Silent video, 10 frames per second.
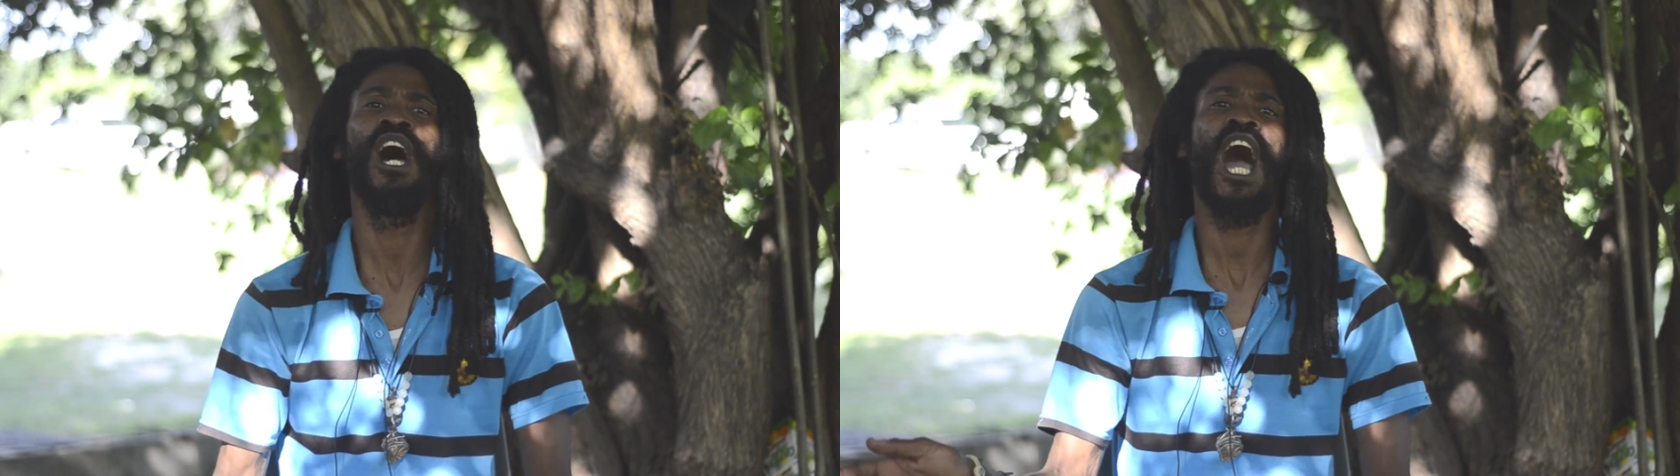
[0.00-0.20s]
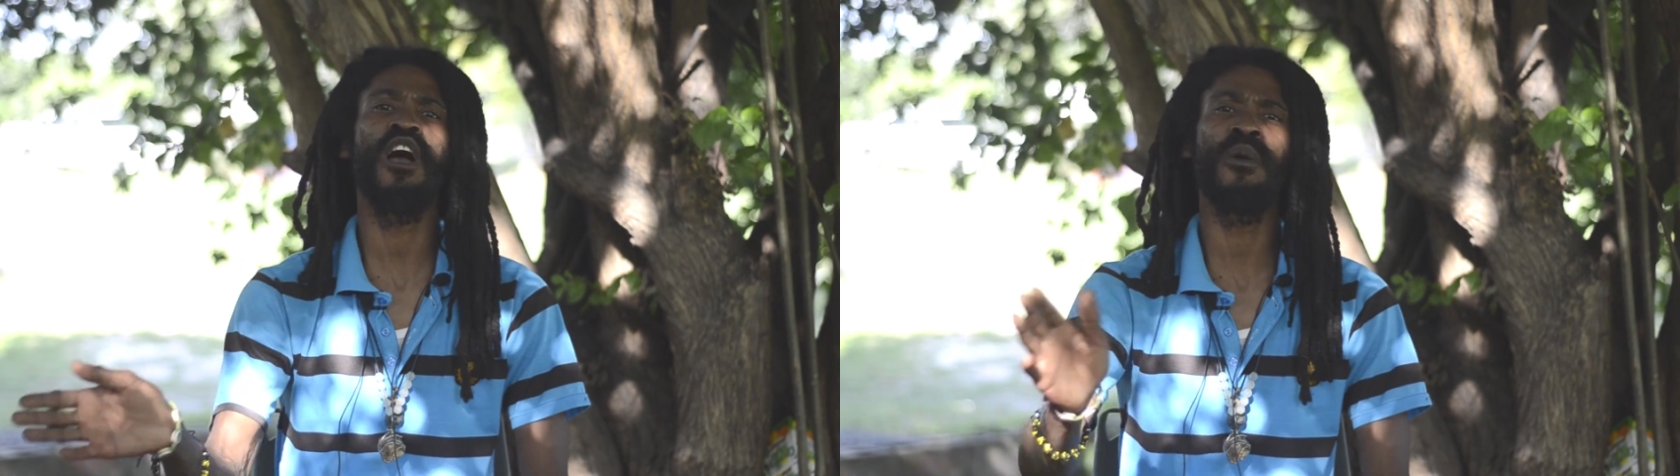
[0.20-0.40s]

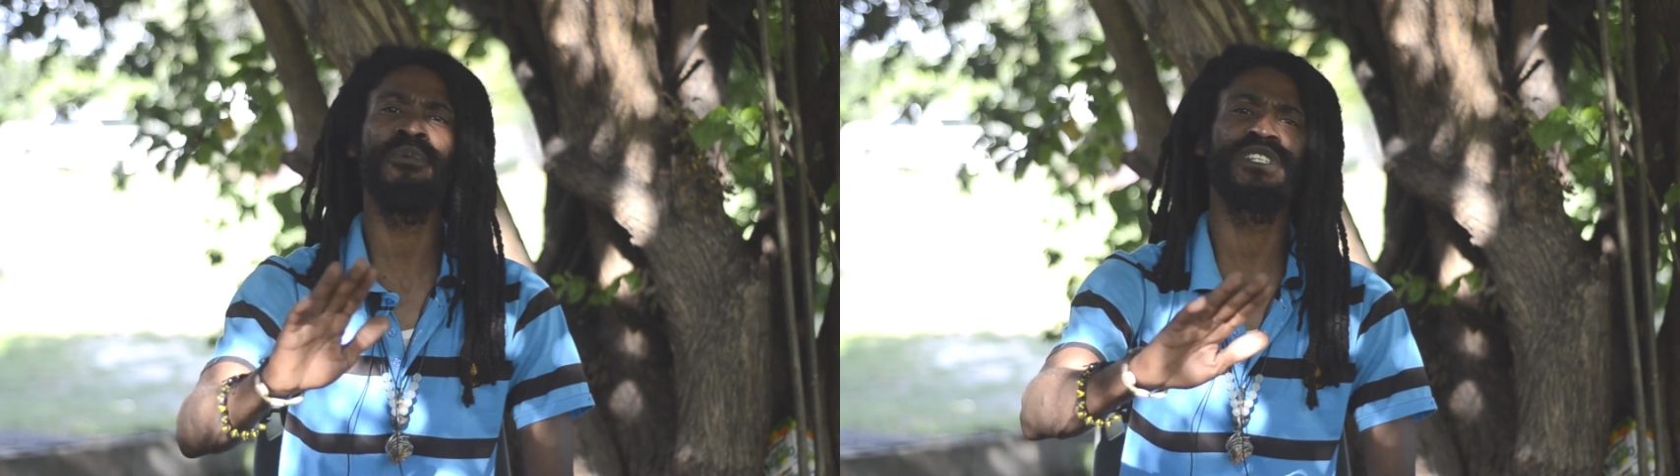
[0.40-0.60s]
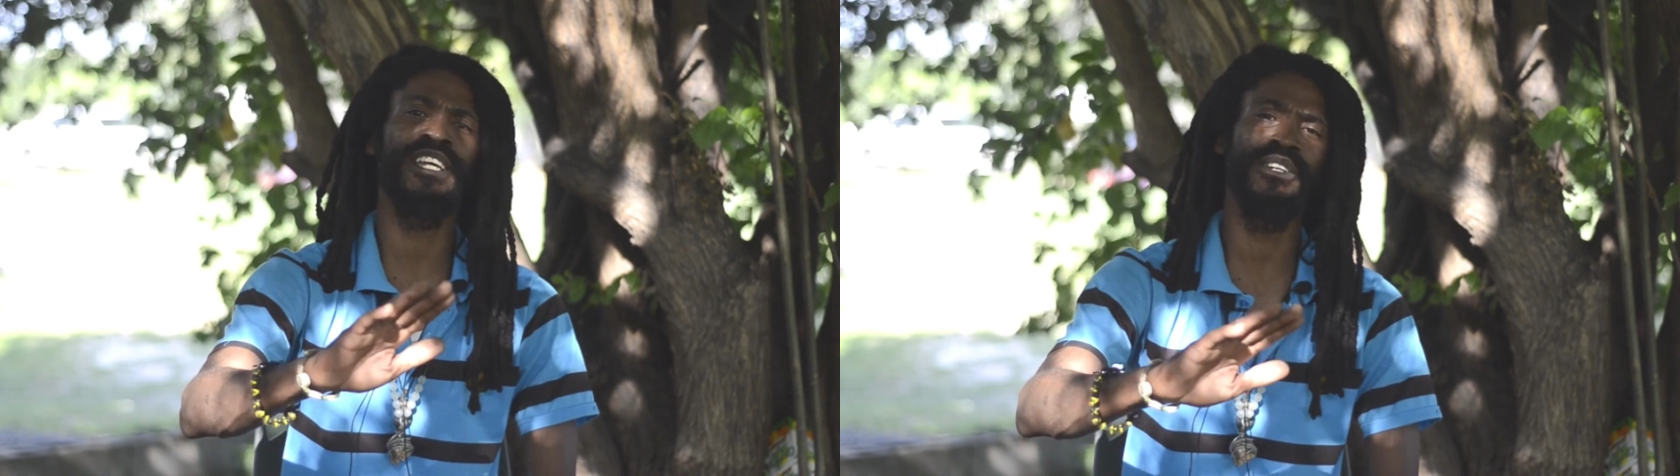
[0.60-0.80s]
I
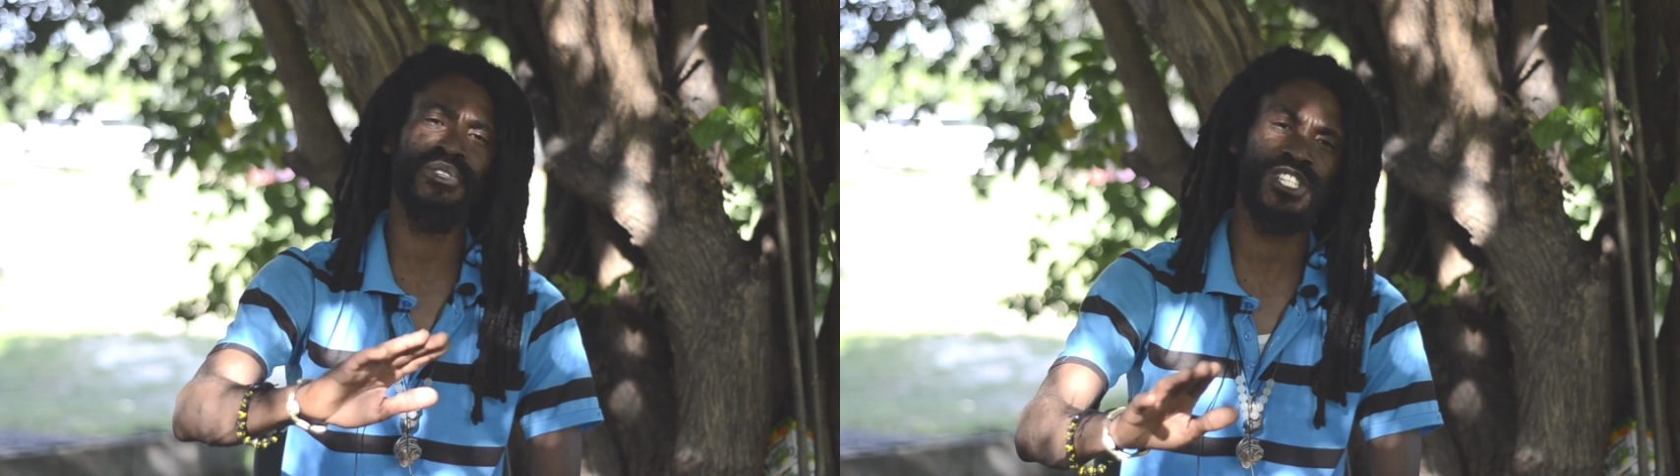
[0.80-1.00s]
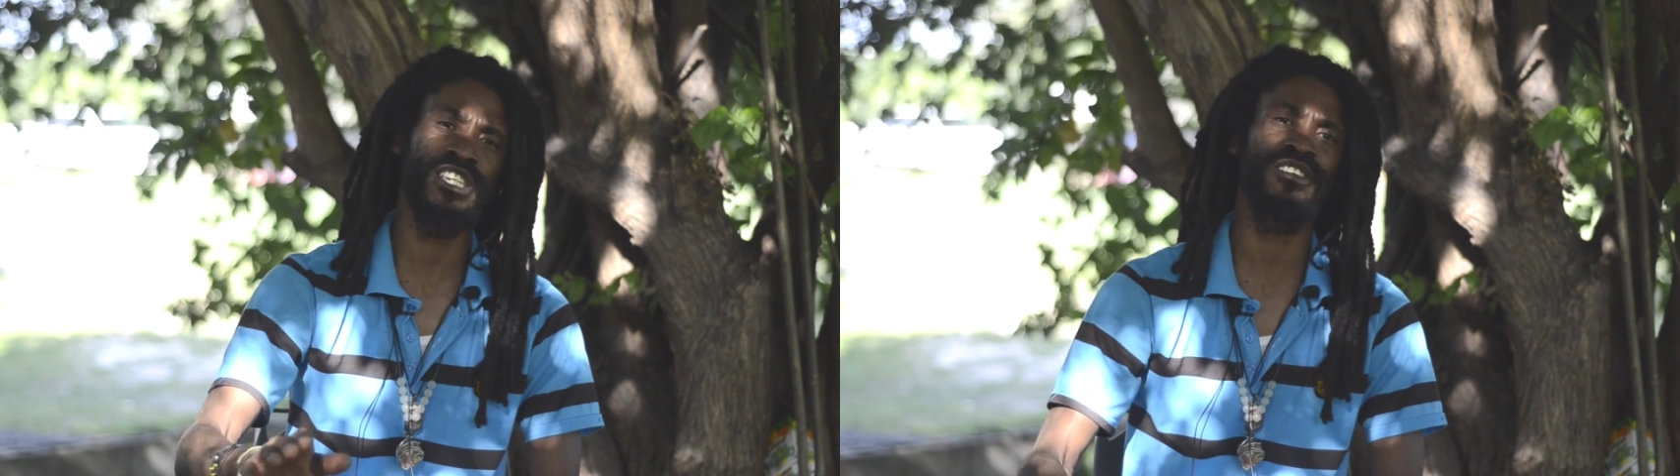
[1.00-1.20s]
represent no
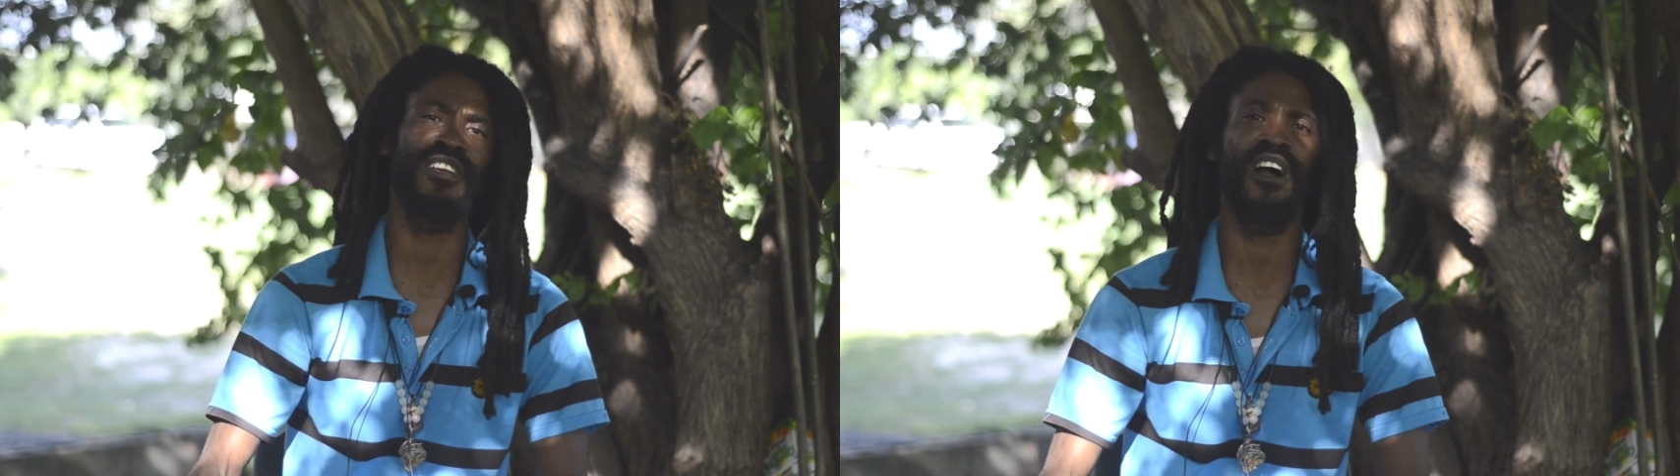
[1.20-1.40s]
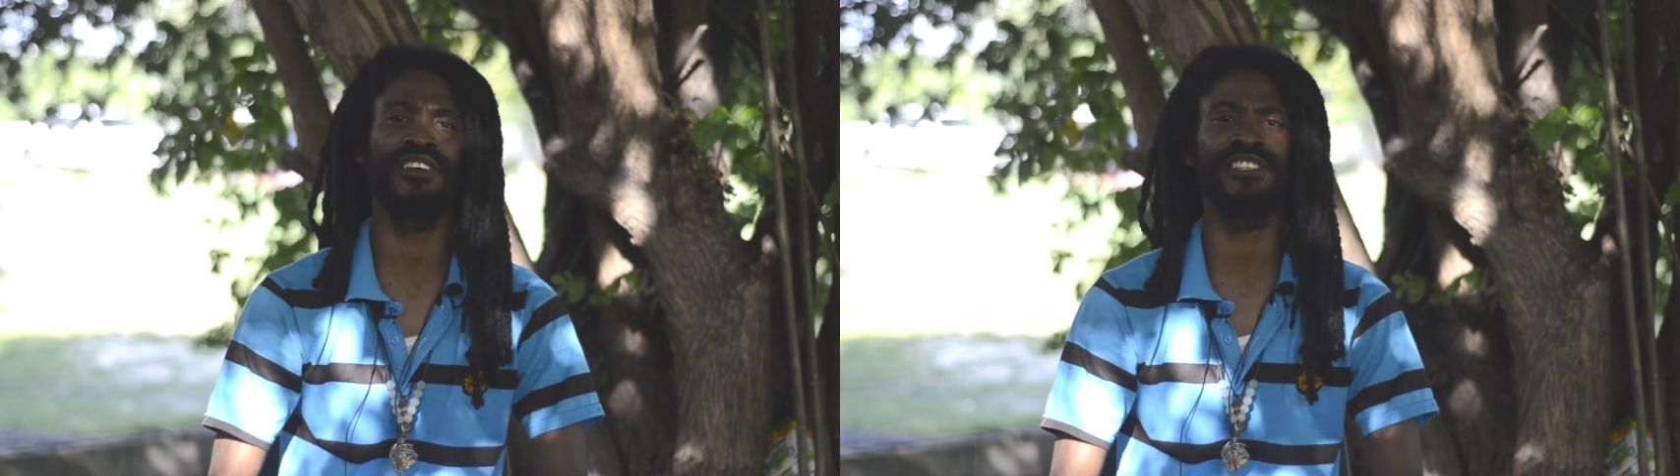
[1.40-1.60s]
secret
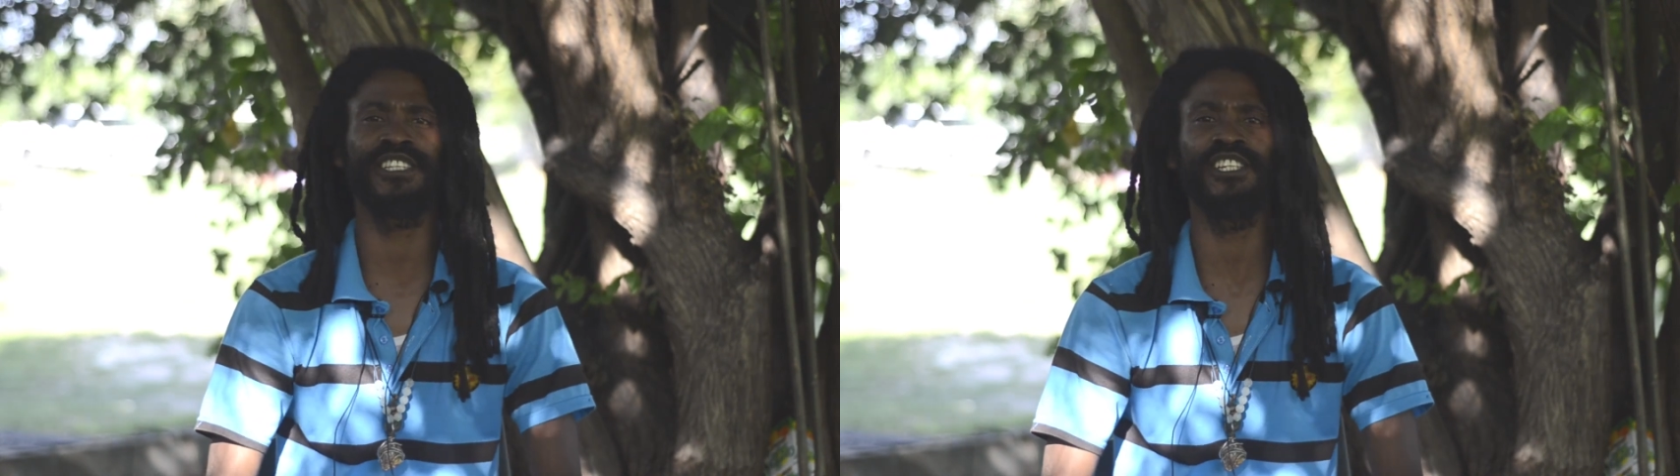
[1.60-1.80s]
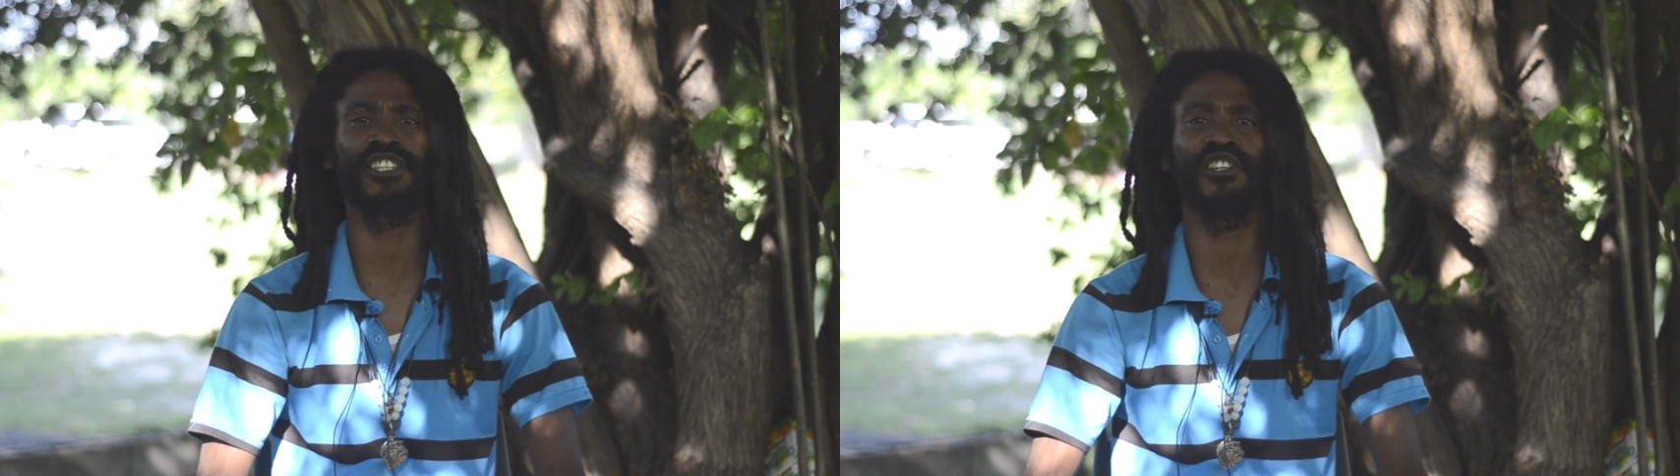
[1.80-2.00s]
organization,